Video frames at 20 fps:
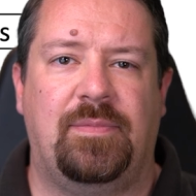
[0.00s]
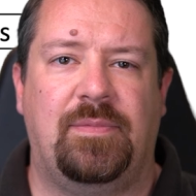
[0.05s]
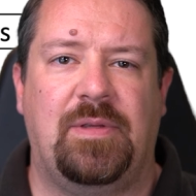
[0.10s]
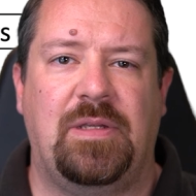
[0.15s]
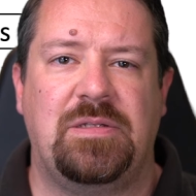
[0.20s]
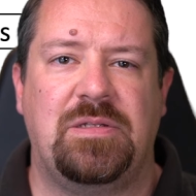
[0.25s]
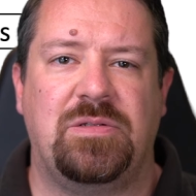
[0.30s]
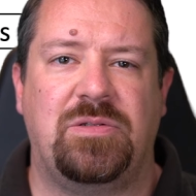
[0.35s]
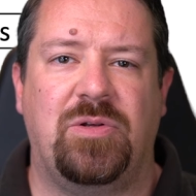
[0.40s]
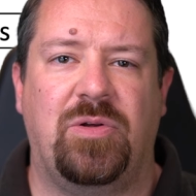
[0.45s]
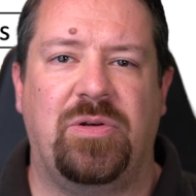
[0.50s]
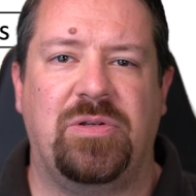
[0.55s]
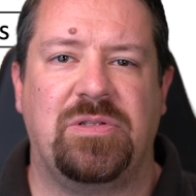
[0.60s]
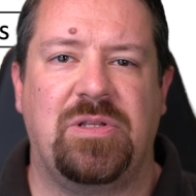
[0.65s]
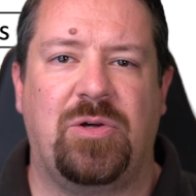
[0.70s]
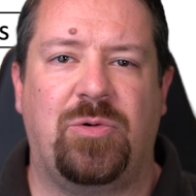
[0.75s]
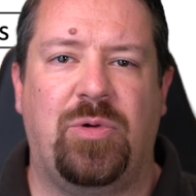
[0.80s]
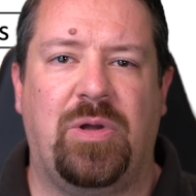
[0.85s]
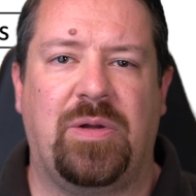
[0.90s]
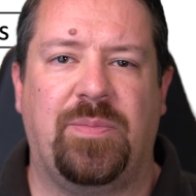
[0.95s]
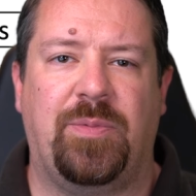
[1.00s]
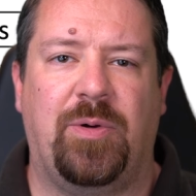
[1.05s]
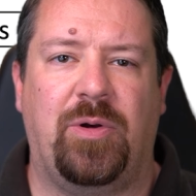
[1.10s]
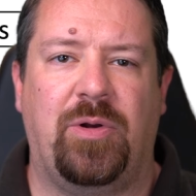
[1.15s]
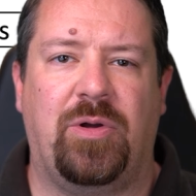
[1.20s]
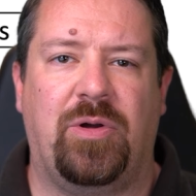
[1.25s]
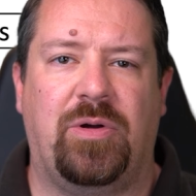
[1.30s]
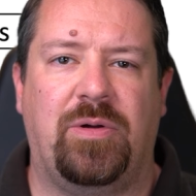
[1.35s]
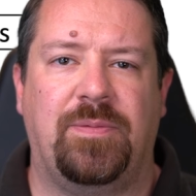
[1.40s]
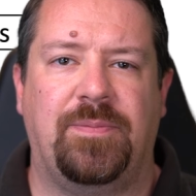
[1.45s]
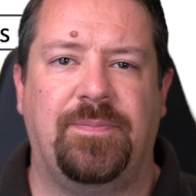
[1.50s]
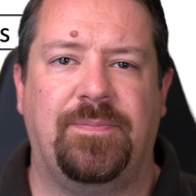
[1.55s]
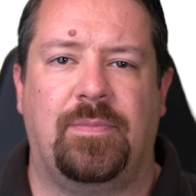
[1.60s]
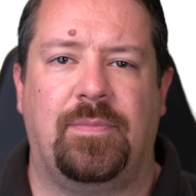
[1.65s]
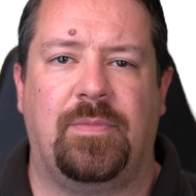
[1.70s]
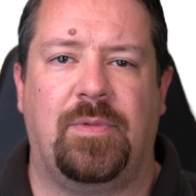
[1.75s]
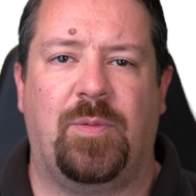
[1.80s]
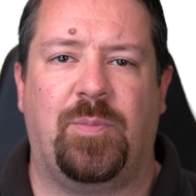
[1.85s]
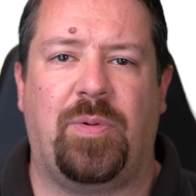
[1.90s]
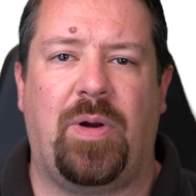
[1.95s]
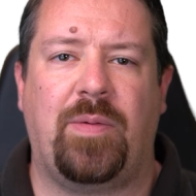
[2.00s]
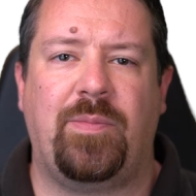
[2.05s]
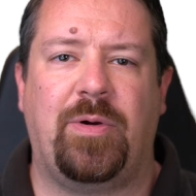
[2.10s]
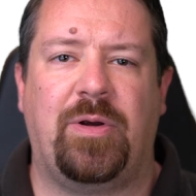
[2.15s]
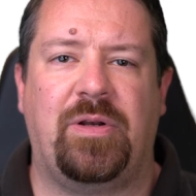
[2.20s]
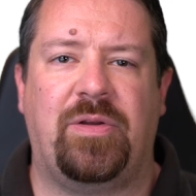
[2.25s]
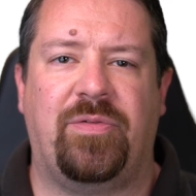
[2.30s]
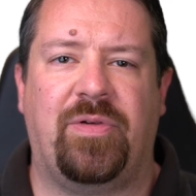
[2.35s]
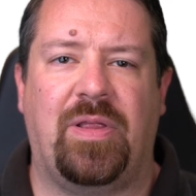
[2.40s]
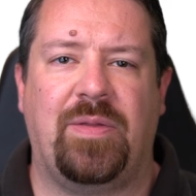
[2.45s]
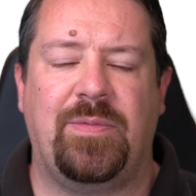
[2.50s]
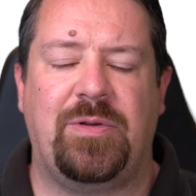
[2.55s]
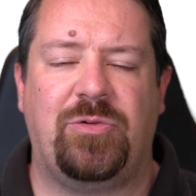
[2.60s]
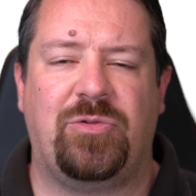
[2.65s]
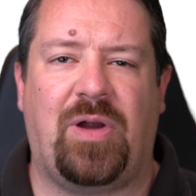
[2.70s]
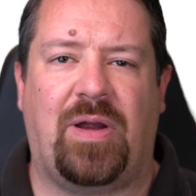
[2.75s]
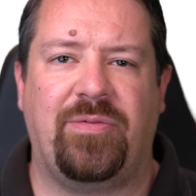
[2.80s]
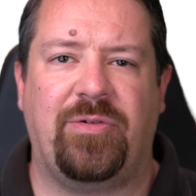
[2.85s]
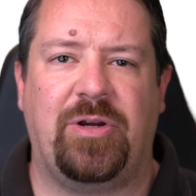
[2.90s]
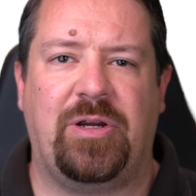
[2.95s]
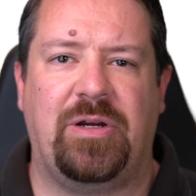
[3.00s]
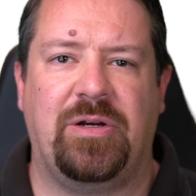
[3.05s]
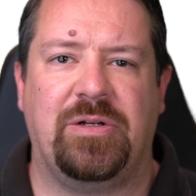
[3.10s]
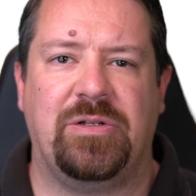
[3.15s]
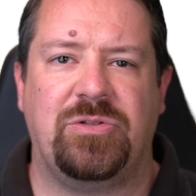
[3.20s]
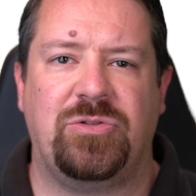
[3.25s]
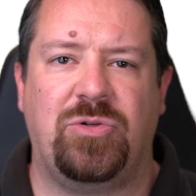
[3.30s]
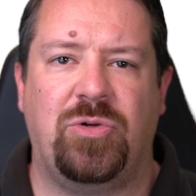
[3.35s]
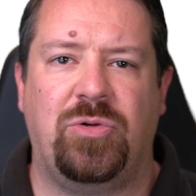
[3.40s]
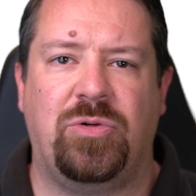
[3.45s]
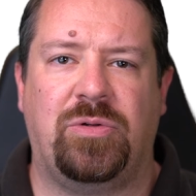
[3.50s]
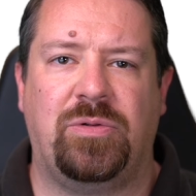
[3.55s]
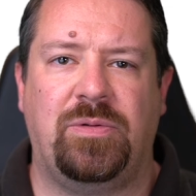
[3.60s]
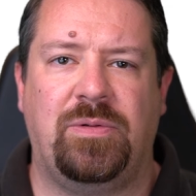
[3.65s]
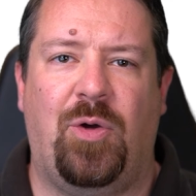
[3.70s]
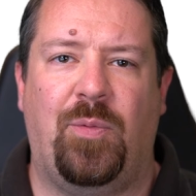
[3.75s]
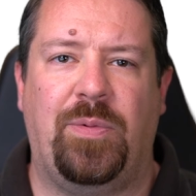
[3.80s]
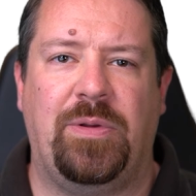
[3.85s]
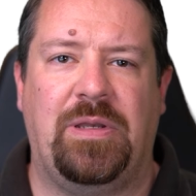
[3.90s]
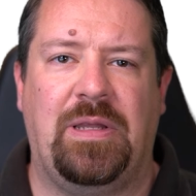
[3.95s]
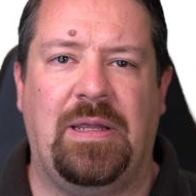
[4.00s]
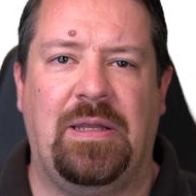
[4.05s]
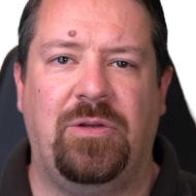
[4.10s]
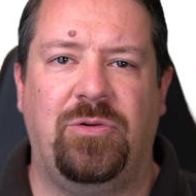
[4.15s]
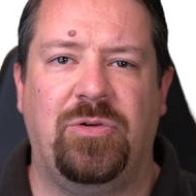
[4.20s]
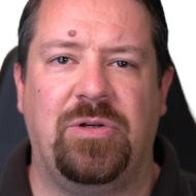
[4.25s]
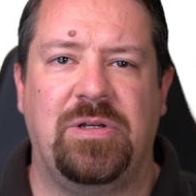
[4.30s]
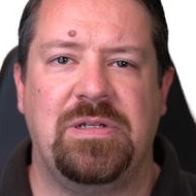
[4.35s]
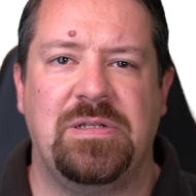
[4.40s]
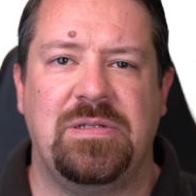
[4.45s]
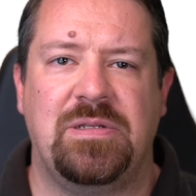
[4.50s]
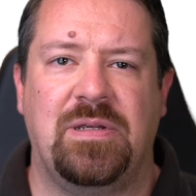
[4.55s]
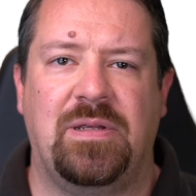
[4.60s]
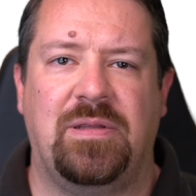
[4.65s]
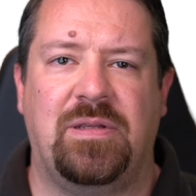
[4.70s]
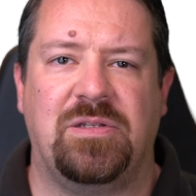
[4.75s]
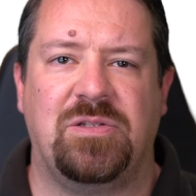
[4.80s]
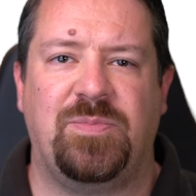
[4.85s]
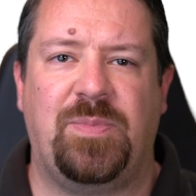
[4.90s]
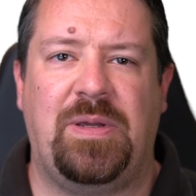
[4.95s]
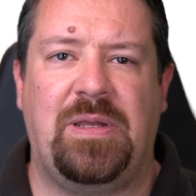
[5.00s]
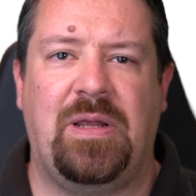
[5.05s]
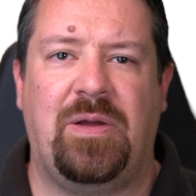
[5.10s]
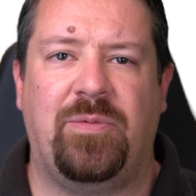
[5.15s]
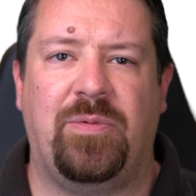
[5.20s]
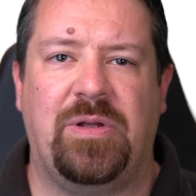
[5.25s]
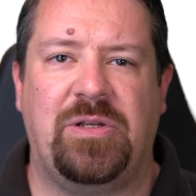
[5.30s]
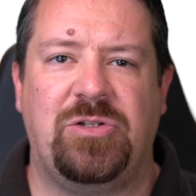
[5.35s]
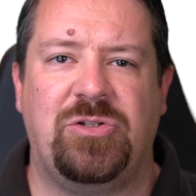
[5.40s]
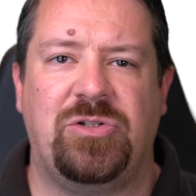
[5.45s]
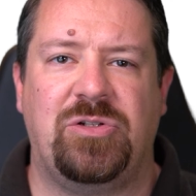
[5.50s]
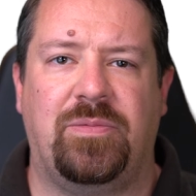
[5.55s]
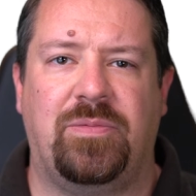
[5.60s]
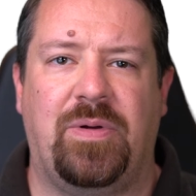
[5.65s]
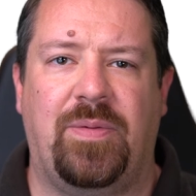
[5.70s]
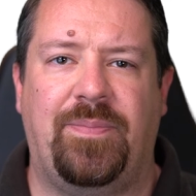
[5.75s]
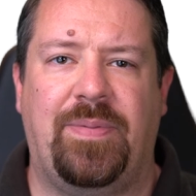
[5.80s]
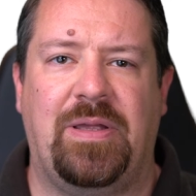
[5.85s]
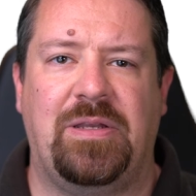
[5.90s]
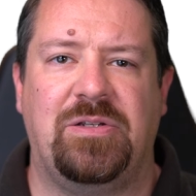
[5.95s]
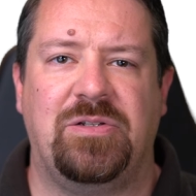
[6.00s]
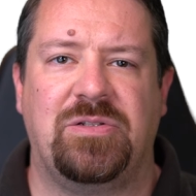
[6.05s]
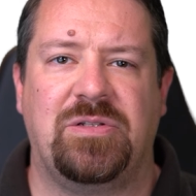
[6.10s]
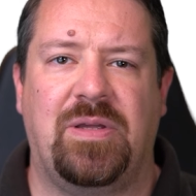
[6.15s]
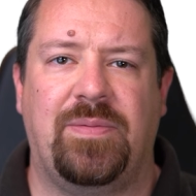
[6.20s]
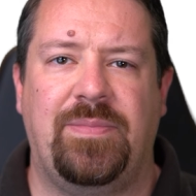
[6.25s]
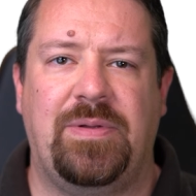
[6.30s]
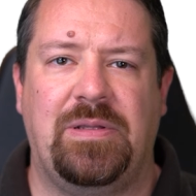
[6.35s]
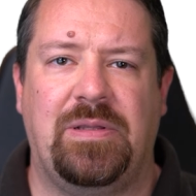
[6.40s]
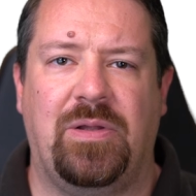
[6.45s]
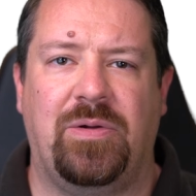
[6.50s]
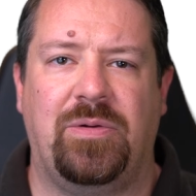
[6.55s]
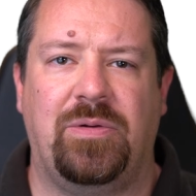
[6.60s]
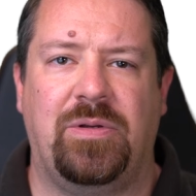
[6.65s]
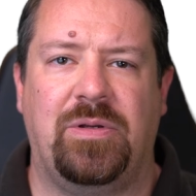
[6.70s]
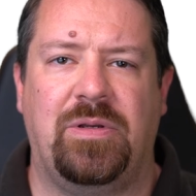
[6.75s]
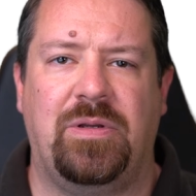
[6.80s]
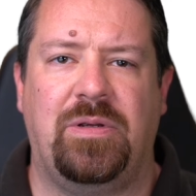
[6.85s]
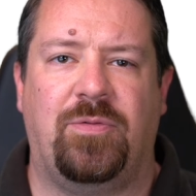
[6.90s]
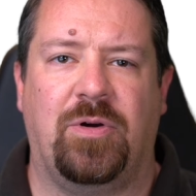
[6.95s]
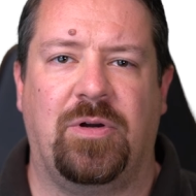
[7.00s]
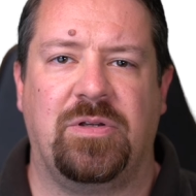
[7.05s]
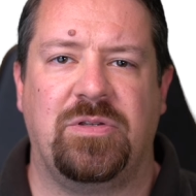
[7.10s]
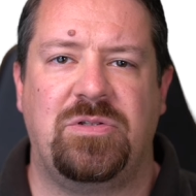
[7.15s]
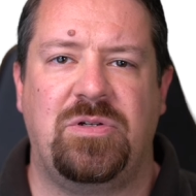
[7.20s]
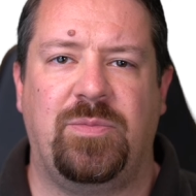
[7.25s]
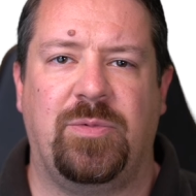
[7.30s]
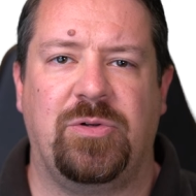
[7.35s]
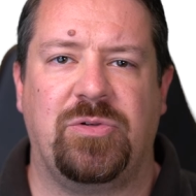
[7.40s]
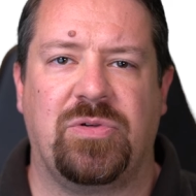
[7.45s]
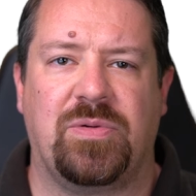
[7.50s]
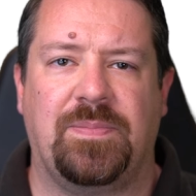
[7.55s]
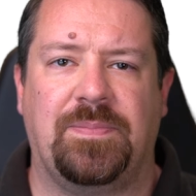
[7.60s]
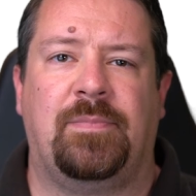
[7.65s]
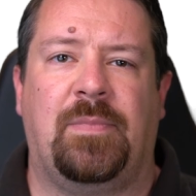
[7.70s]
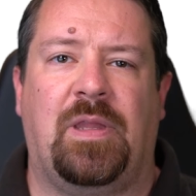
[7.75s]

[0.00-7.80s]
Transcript: This is known as the QUIC protocol. The primary development driver here is Google, hoping to increase the speed at which web pages can be loaded for consumers.